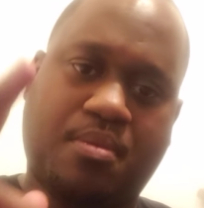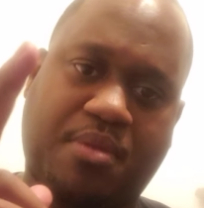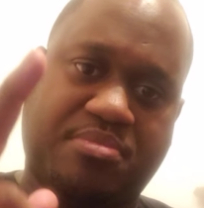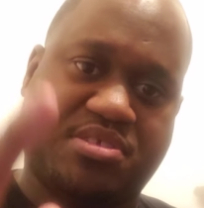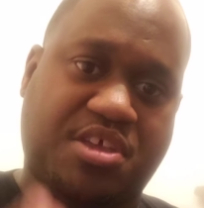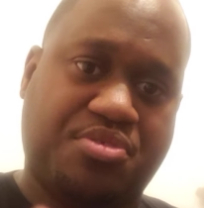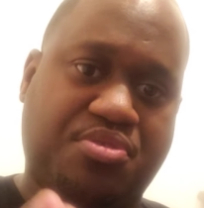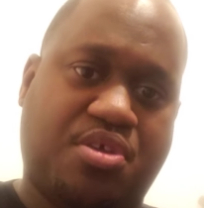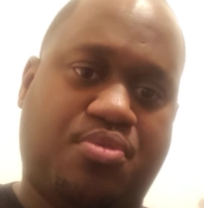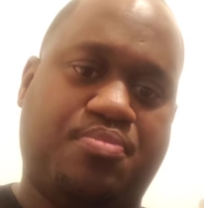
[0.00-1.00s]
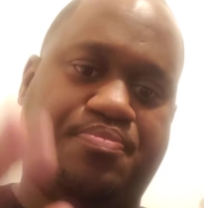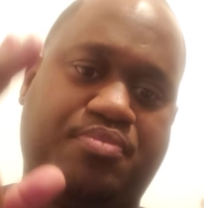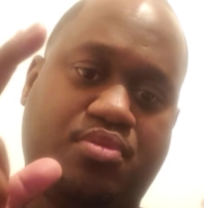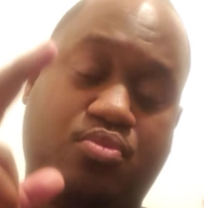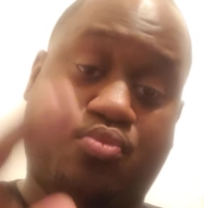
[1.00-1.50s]
But I'm just letting you know.
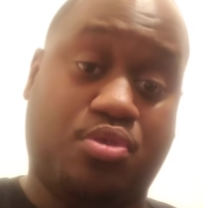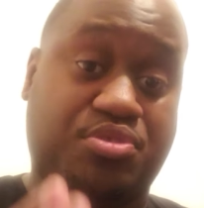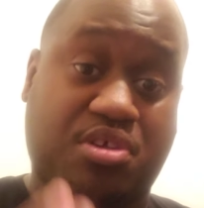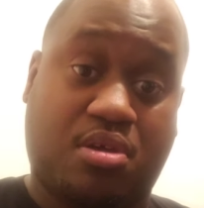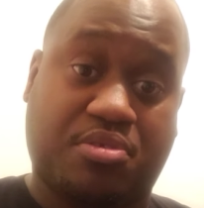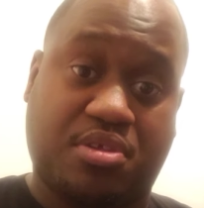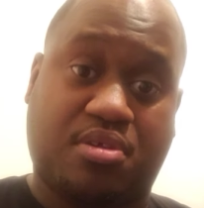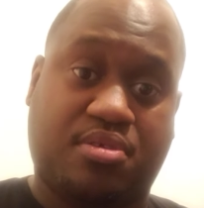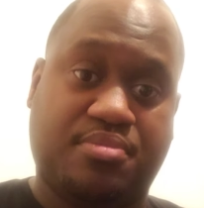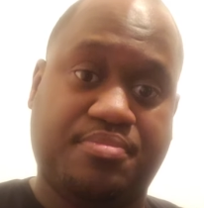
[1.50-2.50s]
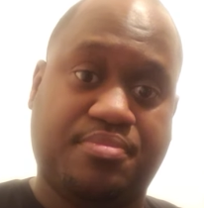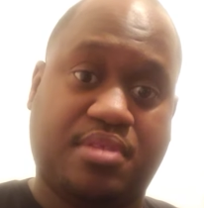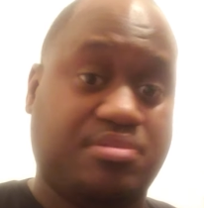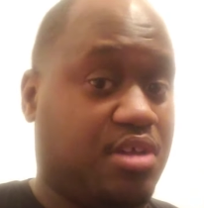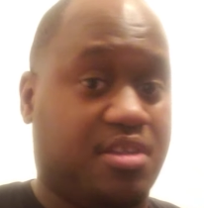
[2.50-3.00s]
Real talk, y'all.
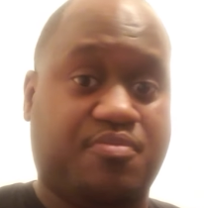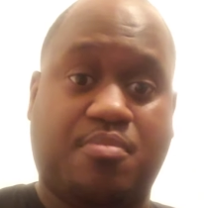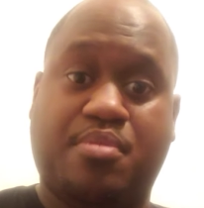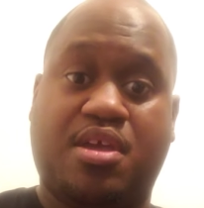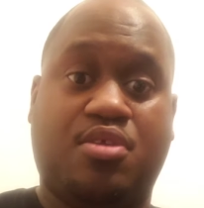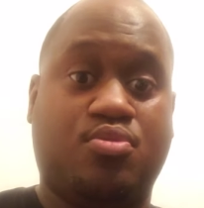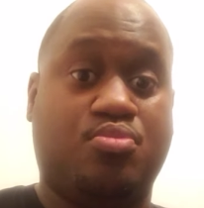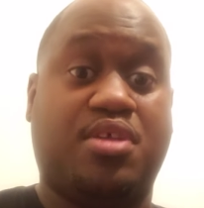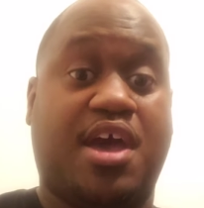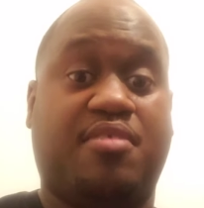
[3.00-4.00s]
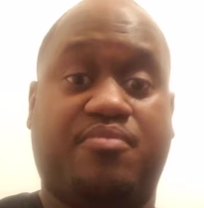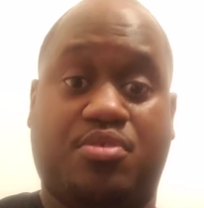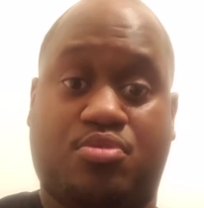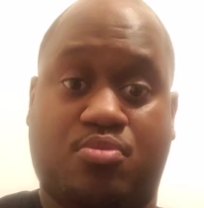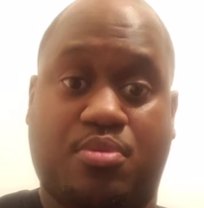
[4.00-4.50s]
Take it a man who had a
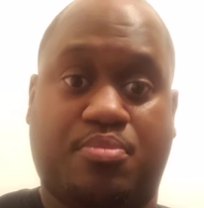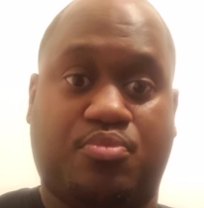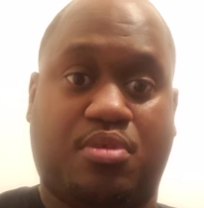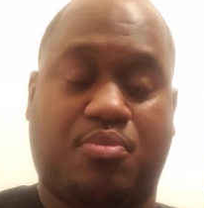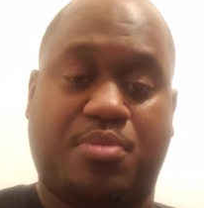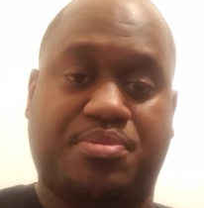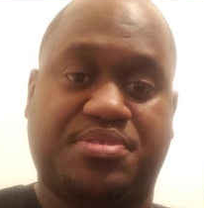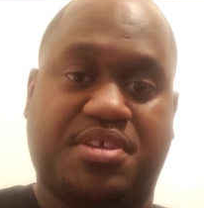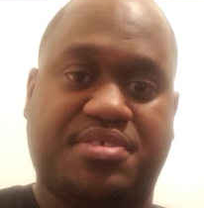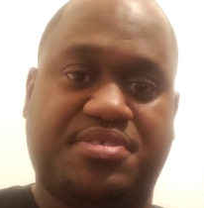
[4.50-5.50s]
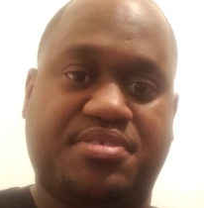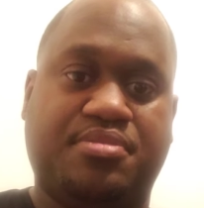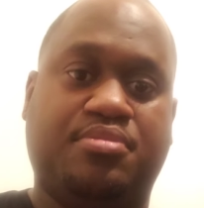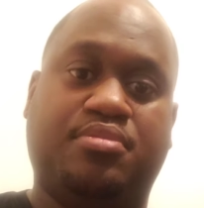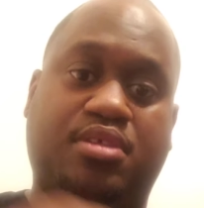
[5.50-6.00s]
vehicle re uh, repossessed.
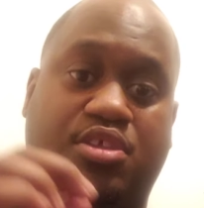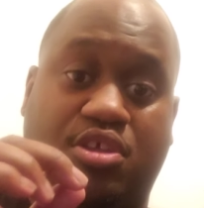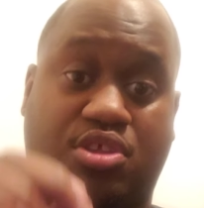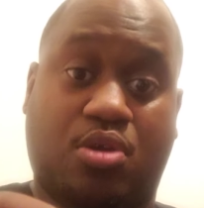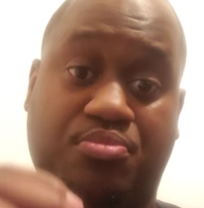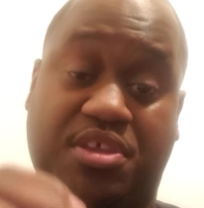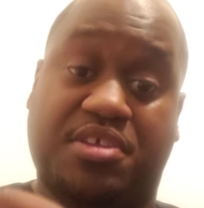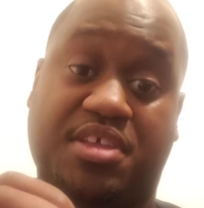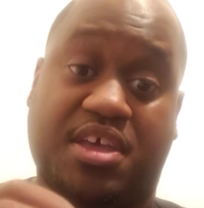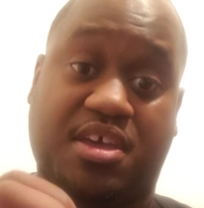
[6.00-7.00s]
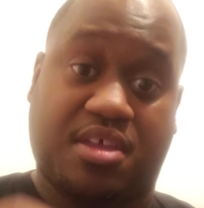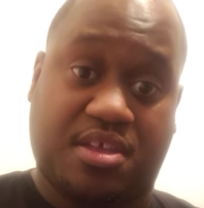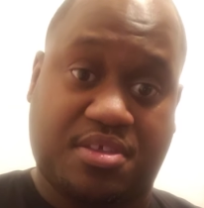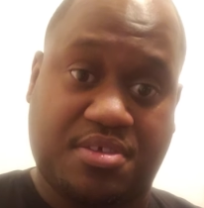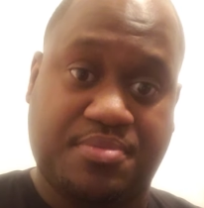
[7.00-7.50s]
You don't need the
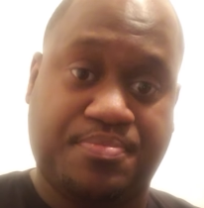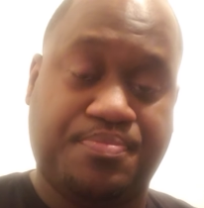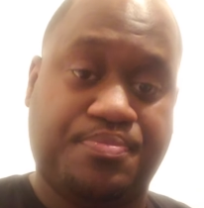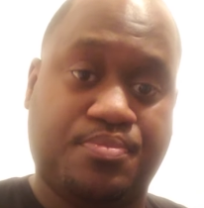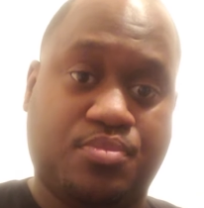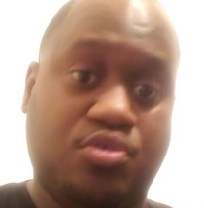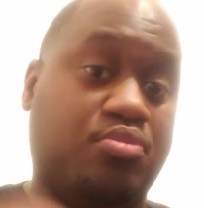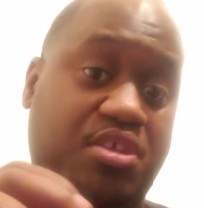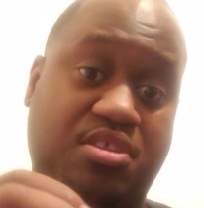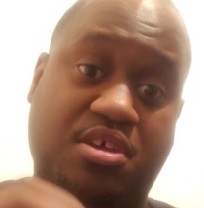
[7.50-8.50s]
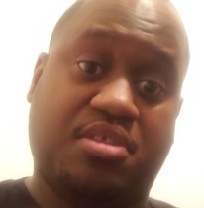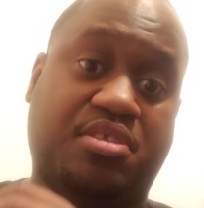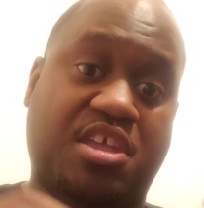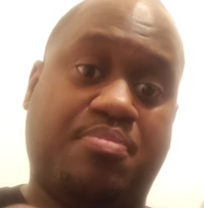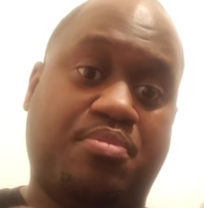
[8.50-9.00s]
headache. You don't need
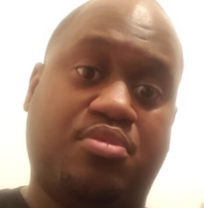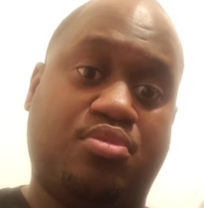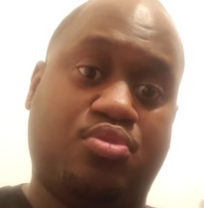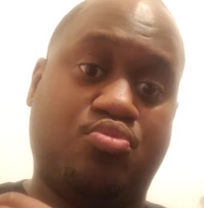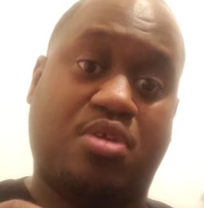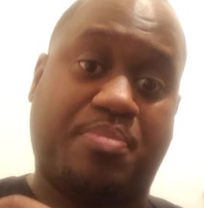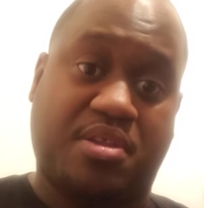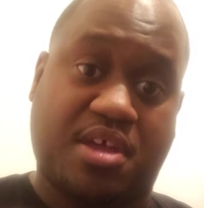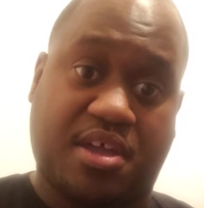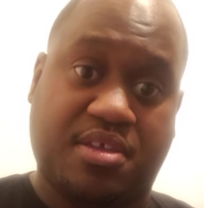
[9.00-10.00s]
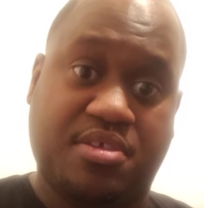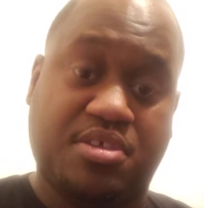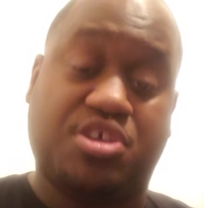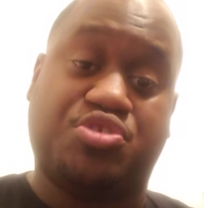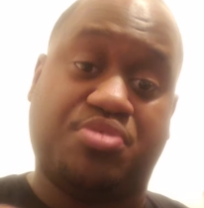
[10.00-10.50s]
nothing keeping you up at night
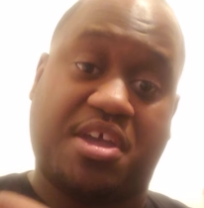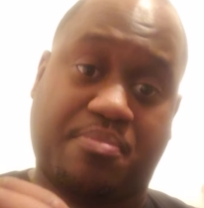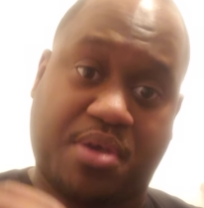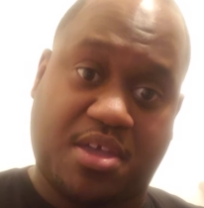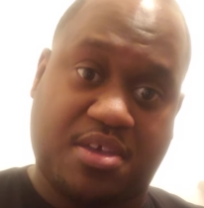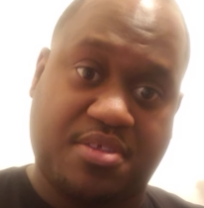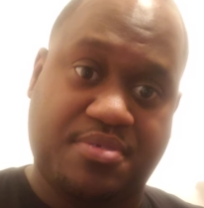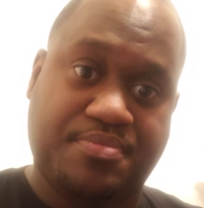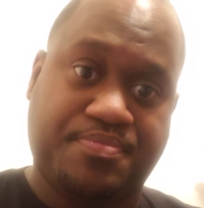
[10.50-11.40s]
because you can't pay it.